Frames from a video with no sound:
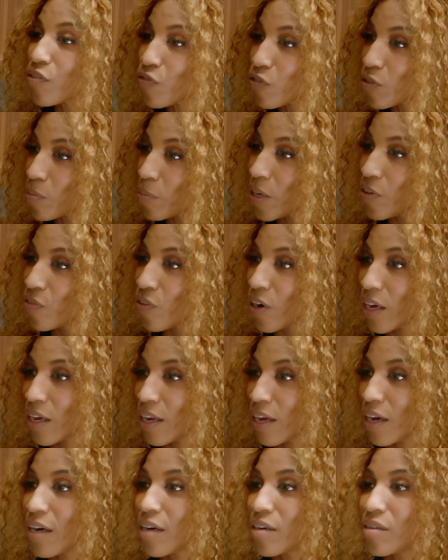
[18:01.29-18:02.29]
for me right
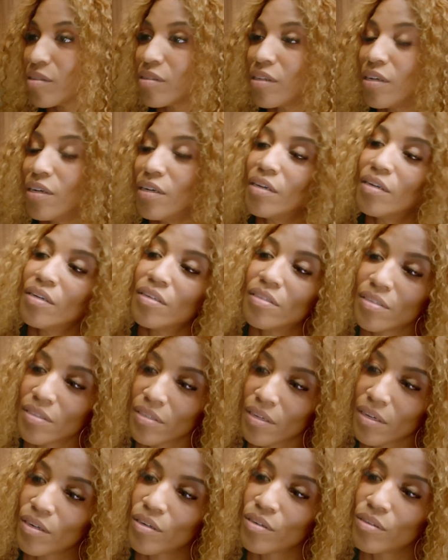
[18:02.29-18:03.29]
now.
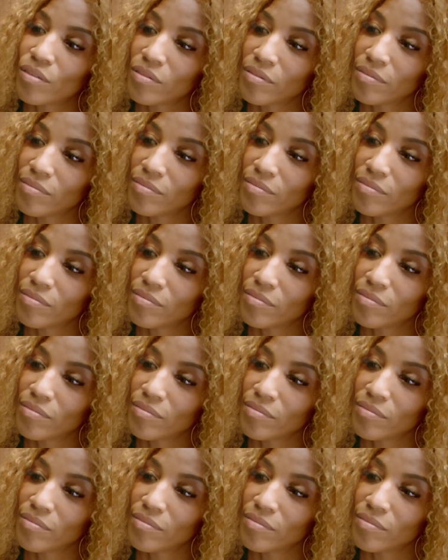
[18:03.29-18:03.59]
So